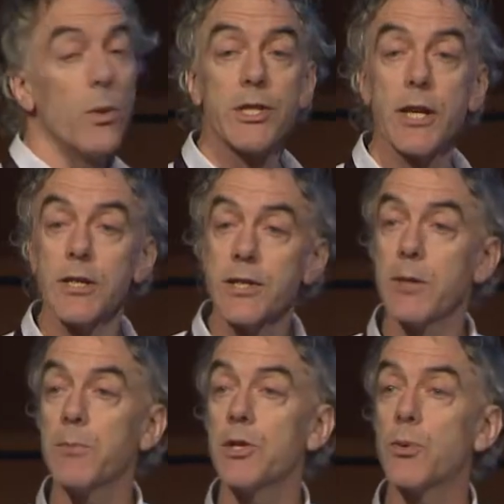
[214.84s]
We tend to
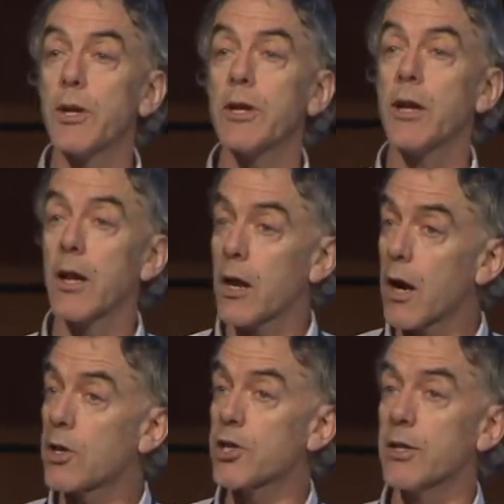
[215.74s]
sit between
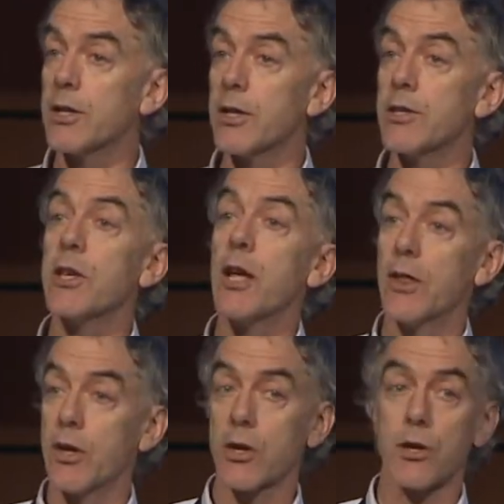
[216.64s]
large entities
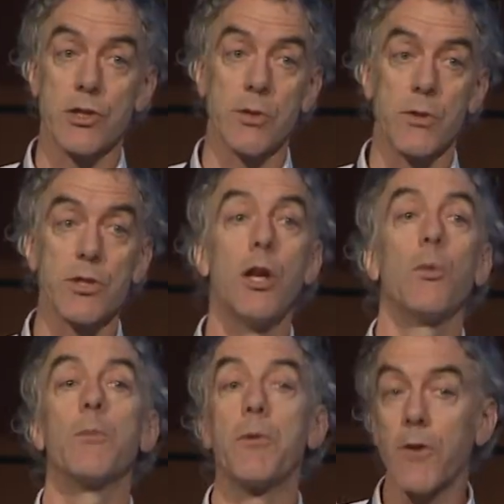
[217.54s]
and their customers.
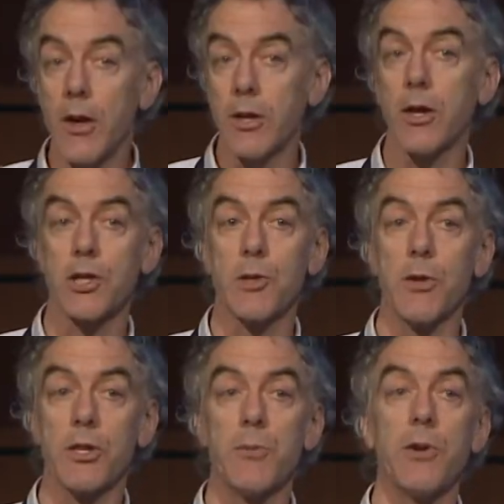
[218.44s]
We provide the customer
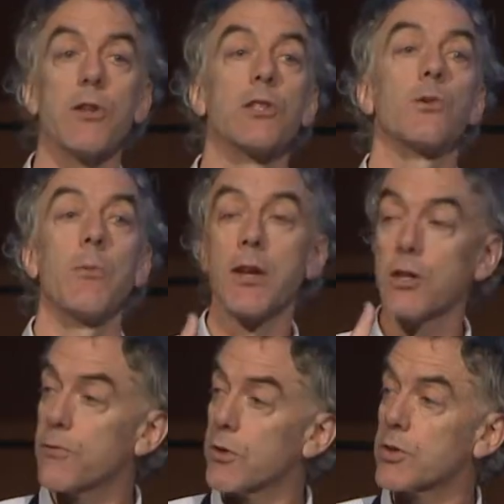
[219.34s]
experience, we manage
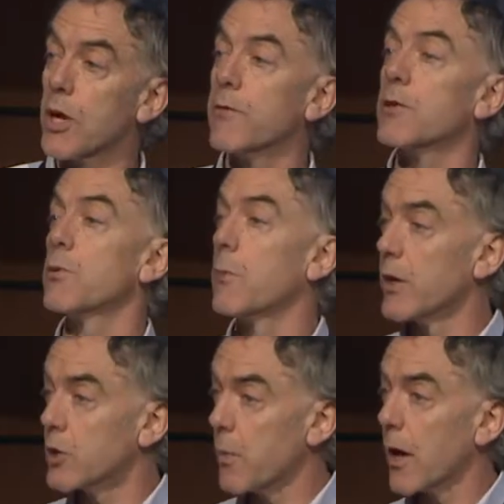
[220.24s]
front office, we
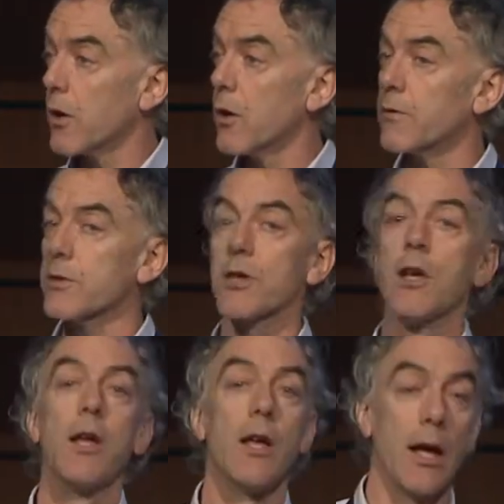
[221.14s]
manage back office,
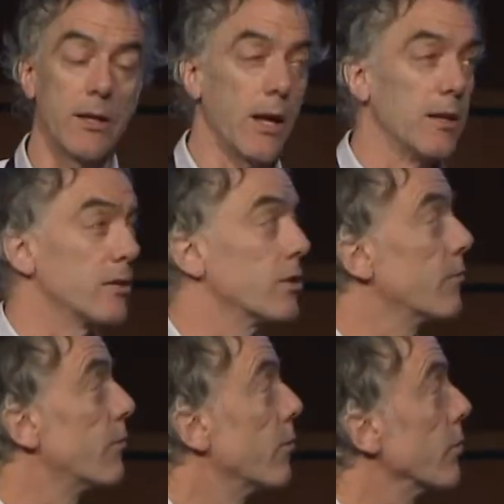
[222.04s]
and so
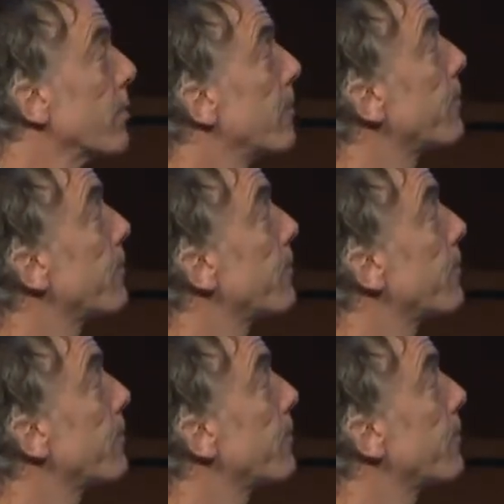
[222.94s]
forth.